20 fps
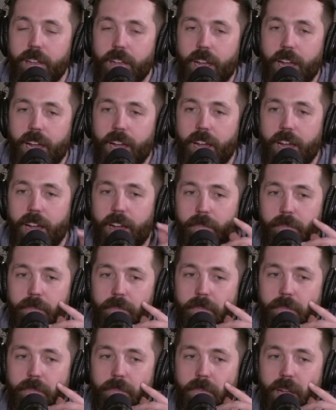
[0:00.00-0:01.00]
Yeah.
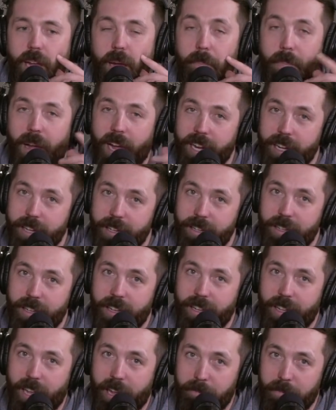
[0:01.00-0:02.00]
I might
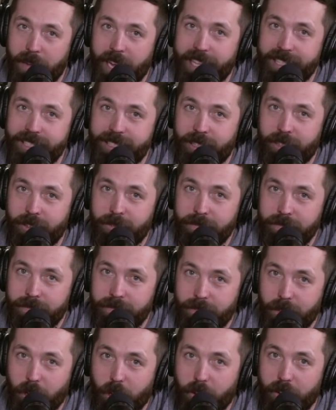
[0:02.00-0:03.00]
have my hands on them
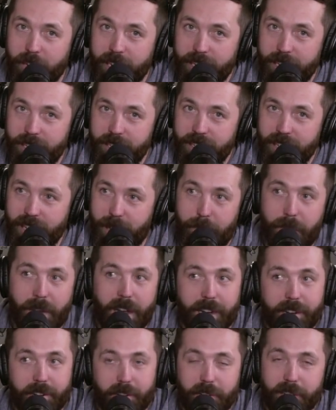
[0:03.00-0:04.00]
already. I
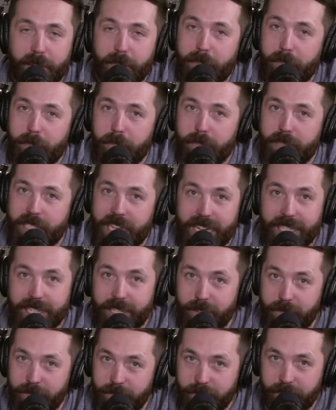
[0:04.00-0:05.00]
might already be
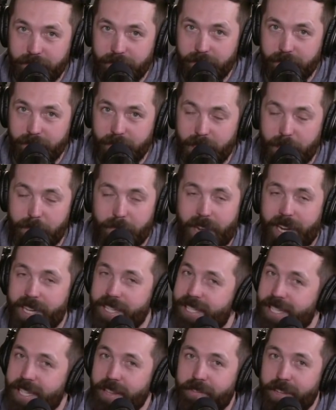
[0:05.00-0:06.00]
testing them. You might
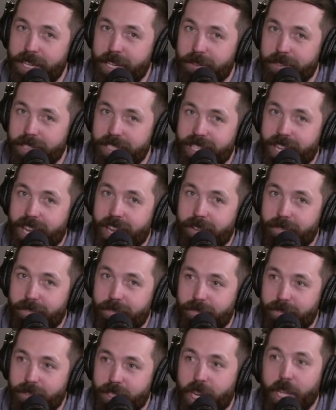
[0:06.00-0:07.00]
see the video at the start
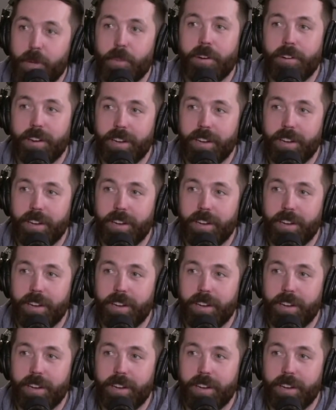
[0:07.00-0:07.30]
of January.